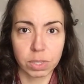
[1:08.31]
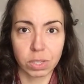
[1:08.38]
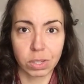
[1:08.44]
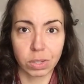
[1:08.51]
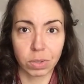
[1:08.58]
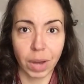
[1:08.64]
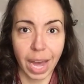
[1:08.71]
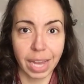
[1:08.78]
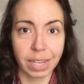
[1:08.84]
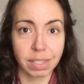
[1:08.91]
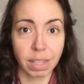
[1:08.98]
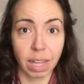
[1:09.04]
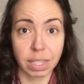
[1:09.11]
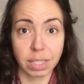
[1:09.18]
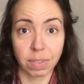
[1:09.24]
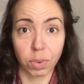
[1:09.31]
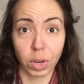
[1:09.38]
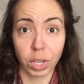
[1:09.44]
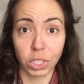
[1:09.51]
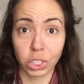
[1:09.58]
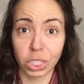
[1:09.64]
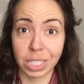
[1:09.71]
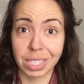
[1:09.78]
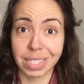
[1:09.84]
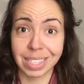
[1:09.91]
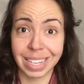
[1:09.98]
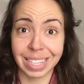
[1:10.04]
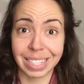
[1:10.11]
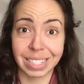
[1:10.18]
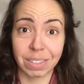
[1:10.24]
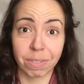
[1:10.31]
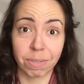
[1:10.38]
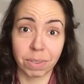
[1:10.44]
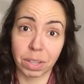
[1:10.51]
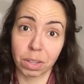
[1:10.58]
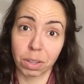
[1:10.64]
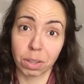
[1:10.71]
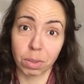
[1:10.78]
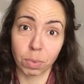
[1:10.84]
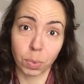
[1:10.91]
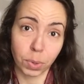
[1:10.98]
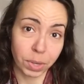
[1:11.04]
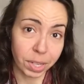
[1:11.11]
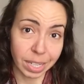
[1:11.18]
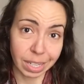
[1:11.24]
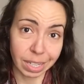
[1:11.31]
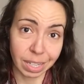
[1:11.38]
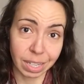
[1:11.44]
to ask lots of questions and to feel worried